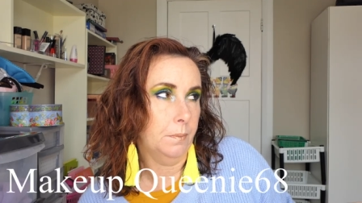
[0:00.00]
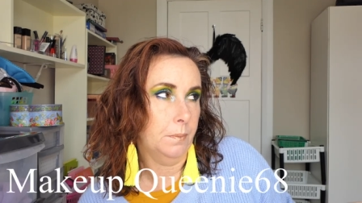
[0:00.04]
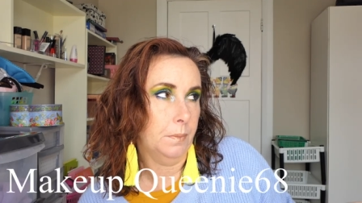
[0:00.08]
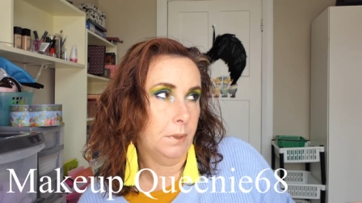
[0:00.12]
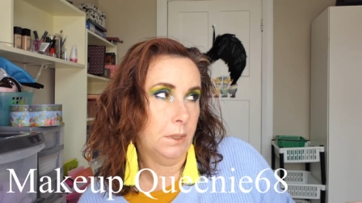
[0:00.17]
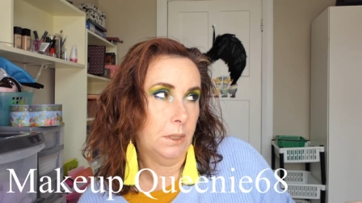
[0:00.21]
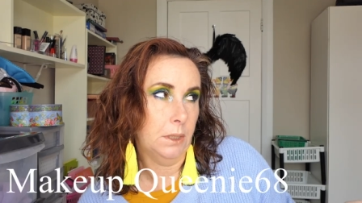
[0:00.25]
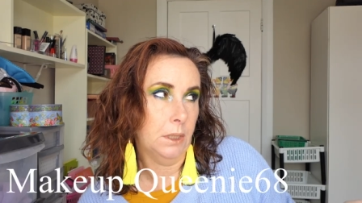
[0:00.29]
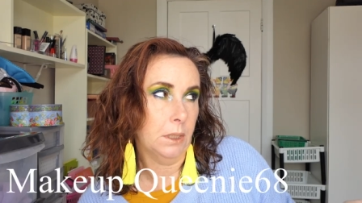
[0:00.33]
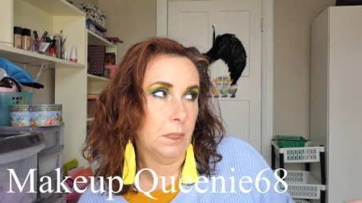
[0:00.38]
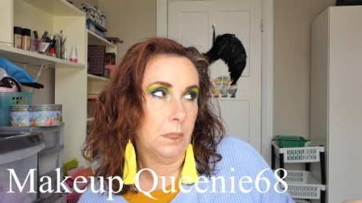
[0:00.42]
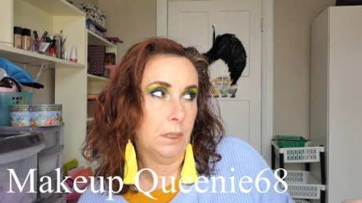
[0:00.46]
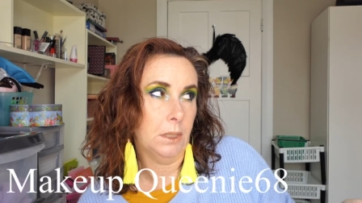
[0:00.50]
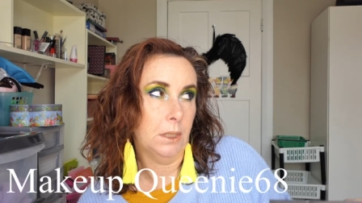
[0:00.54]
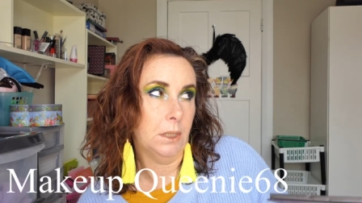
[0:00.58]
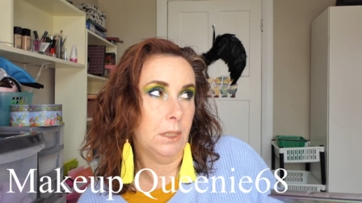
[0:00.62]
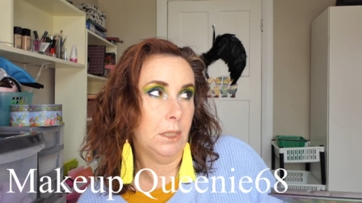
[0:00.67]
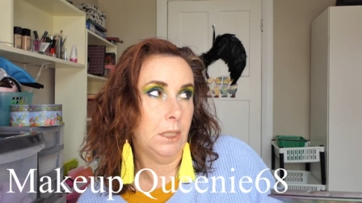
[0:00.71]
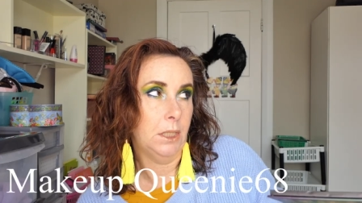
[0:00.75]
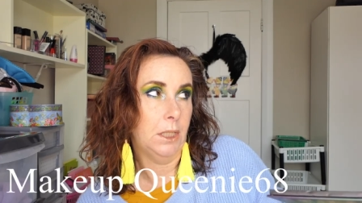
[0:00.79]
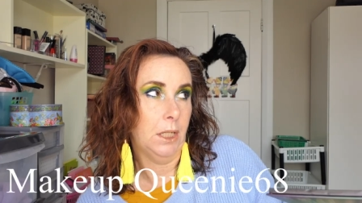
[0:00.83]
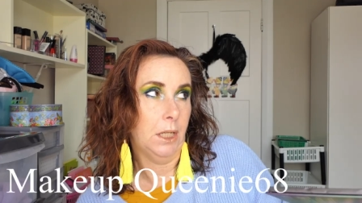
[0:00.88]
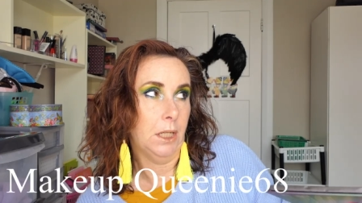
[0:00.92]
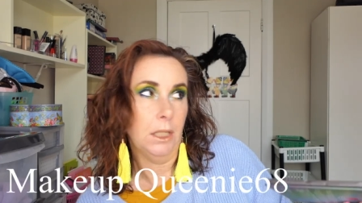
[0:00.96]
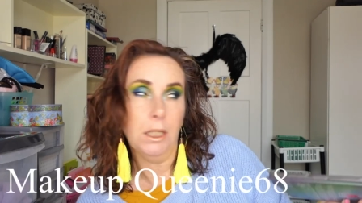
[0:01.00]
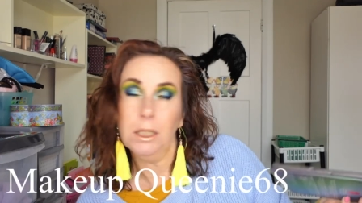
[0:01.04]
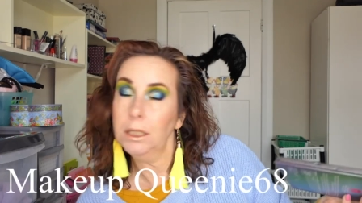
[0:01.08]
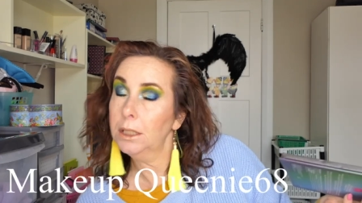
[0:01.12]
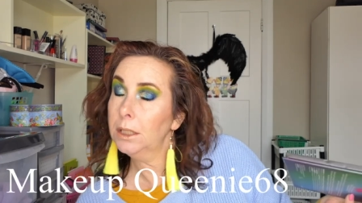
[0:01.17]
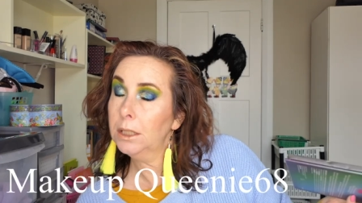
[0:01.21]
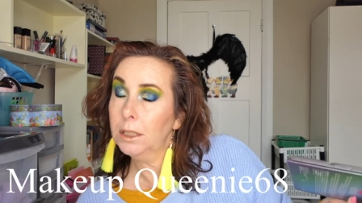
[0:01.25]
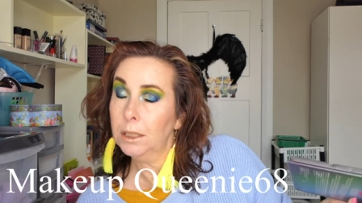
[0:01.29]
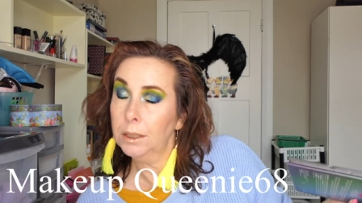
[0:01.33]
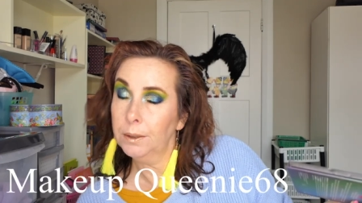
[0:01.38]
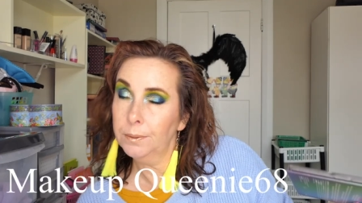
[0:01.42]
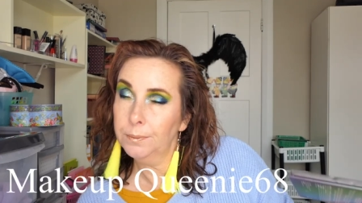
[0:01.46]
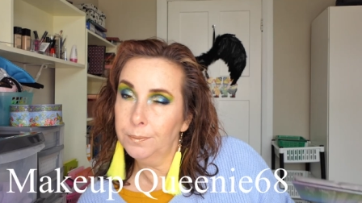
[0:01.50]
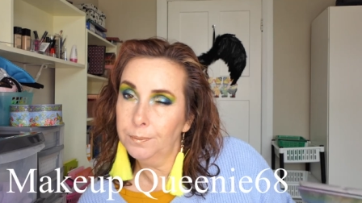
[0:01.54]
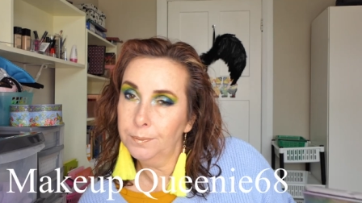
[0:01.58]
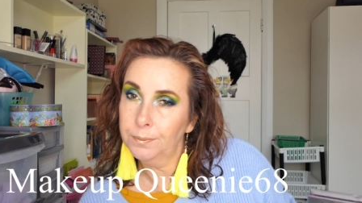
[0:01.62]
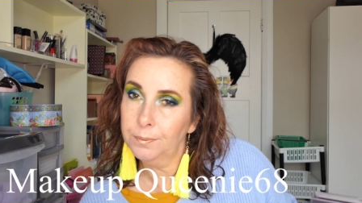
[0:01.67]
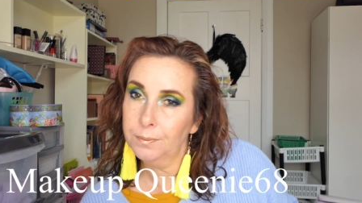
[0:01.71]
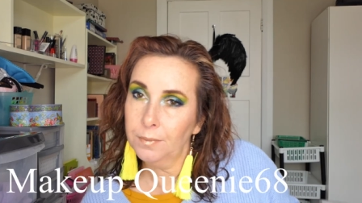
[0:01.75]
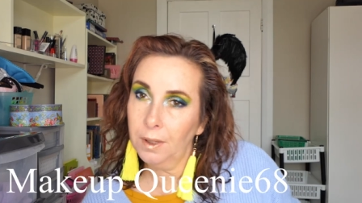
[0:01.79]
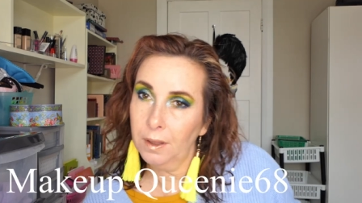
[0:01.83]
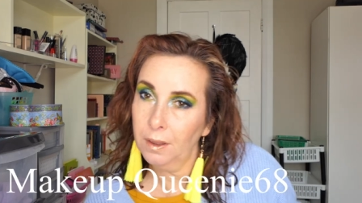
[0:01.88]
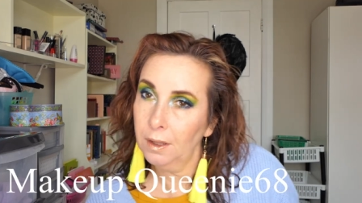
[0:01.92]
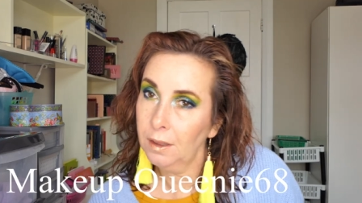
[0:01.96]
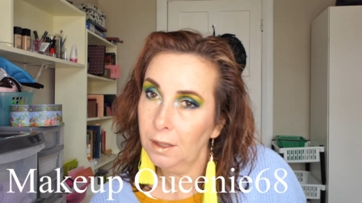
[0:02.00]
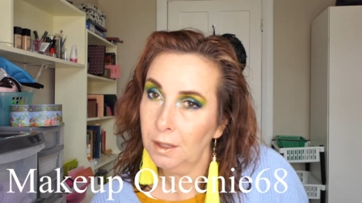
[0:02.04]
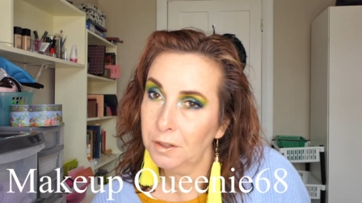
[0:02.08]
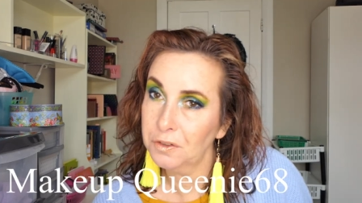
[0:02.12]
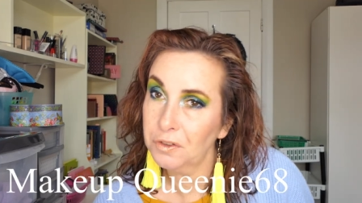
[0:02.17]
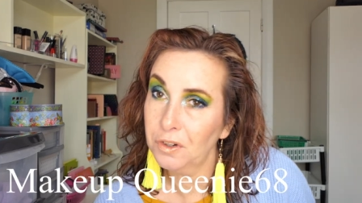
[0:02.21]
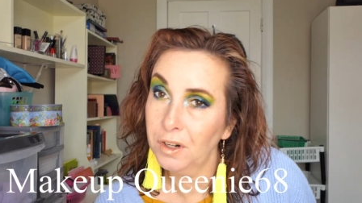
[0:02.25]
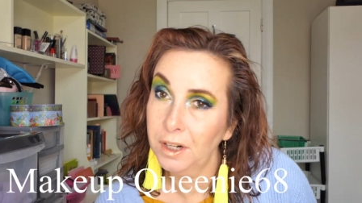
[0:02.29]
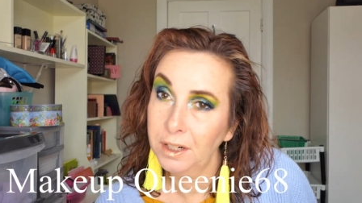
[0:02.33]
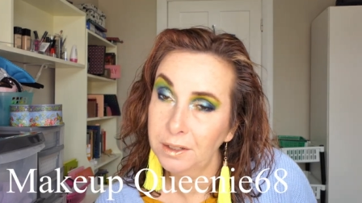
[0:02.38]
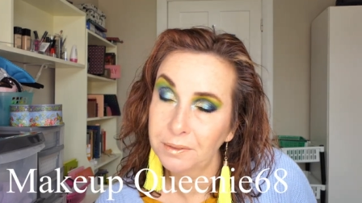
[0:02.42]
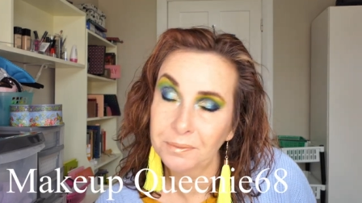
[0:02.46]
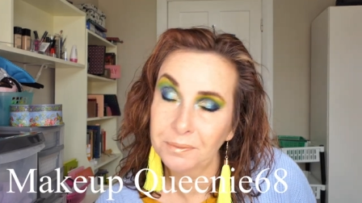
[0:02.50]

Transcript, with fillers: 68, I think that's right.